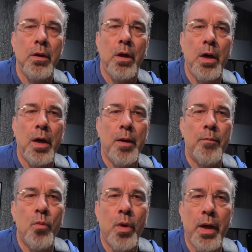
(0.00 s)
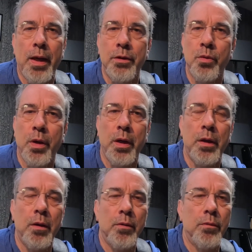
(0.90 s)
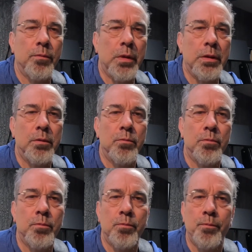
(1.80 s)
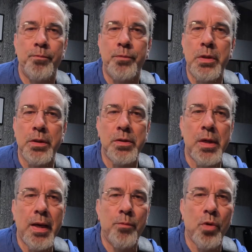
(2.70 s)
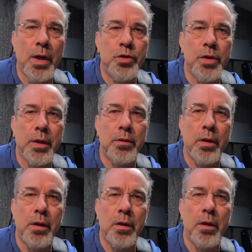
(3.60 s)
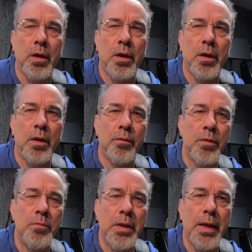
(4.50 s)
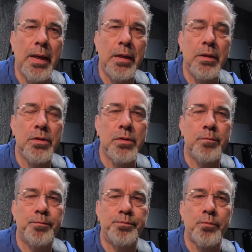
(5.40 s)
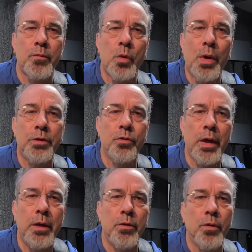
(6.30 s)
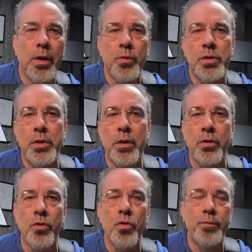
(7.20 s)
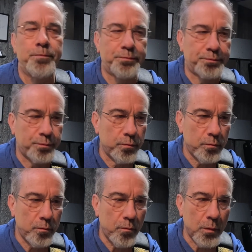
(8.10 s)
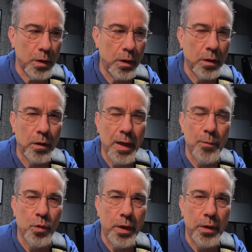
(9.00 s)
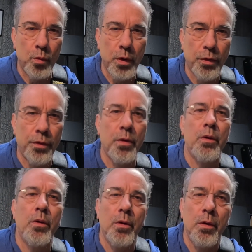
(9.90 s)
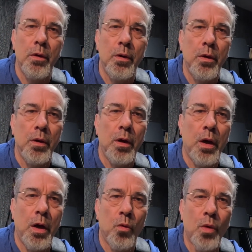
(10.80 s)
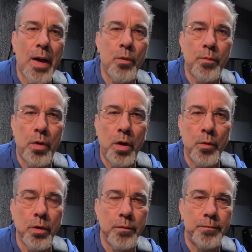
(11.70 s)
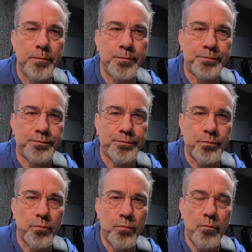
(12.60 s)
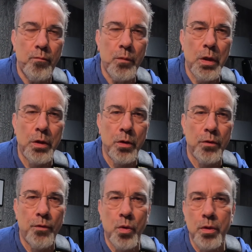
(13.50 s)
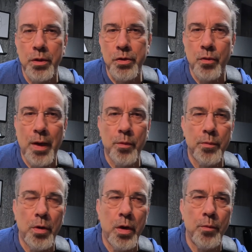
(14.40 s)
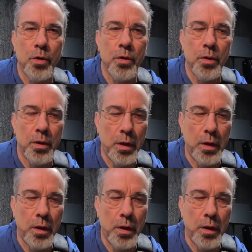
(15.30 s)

Went on to they did a side project like the mid 80s while Duran Duran was still a group, and collaborated with Robert Palmer, the vocalist Robert Palmer,